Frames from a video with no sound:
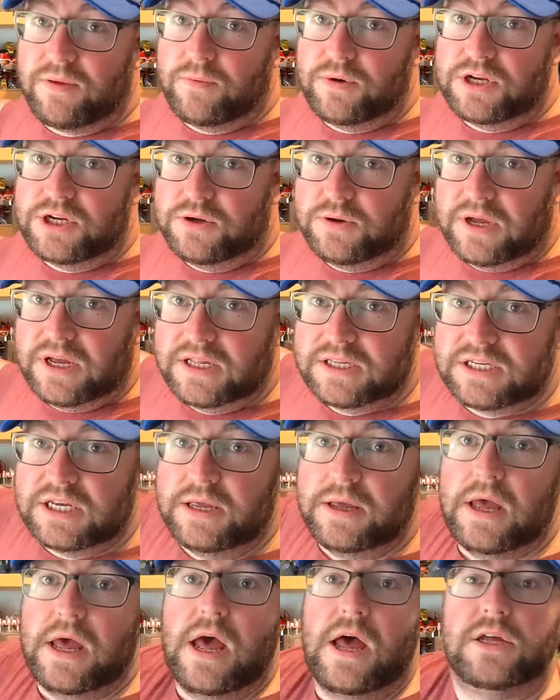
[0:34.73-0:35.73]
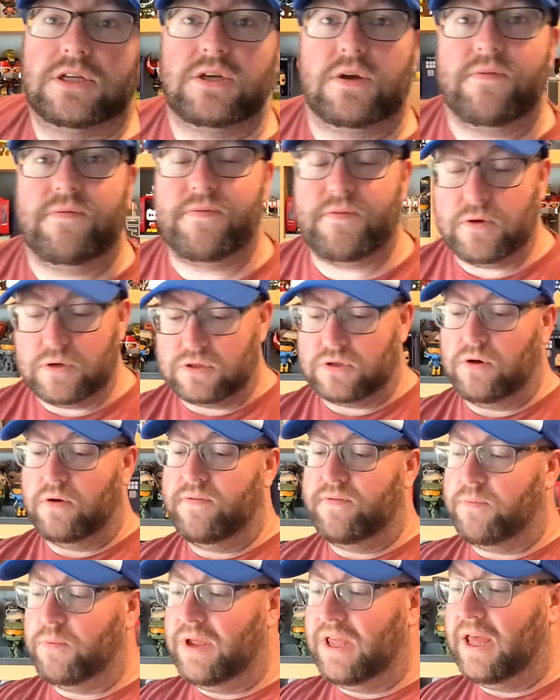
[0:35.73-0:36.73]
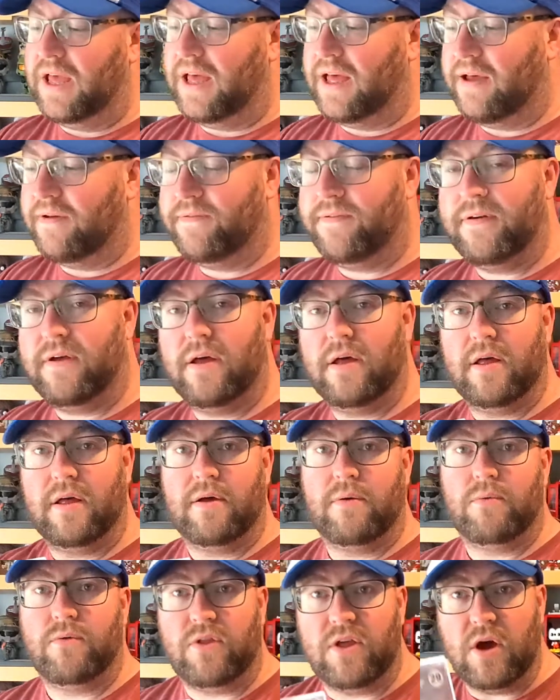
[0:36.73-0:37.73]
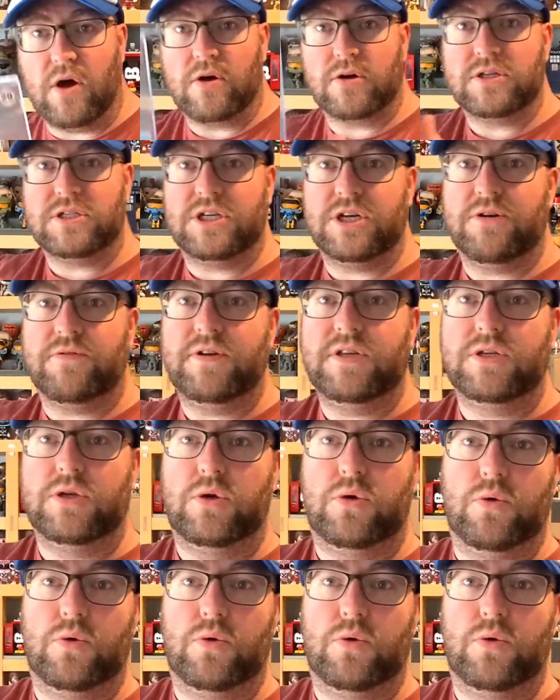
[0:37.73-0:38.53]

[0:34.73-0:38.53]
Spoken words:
which you can't see. So first off, we have the art series